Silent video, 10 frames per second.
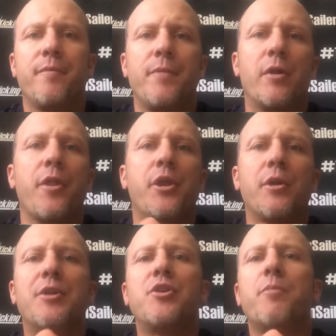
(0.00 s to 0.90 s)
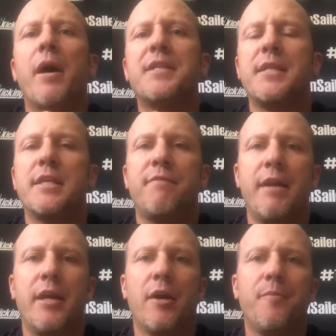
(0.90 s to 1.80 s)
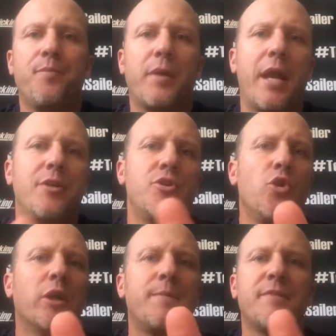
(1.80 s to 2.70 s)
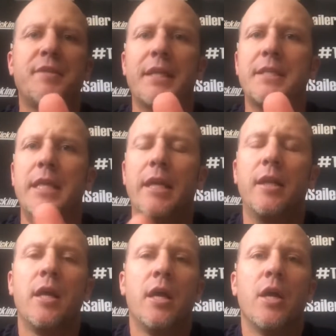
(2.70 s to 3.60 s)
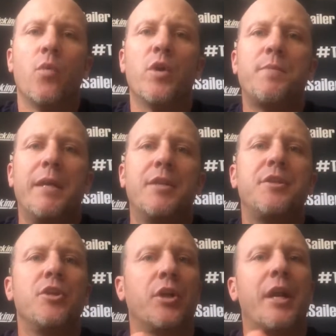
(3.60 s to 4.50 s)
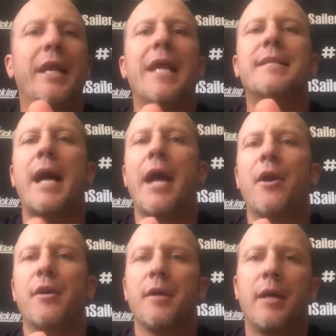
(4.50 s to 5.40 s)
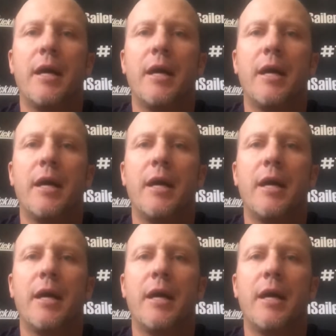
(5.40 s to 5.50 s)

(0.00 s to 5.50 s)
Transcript: There are 32 punts in this video, okay, 2 clips of 16, which means you're going to get tired.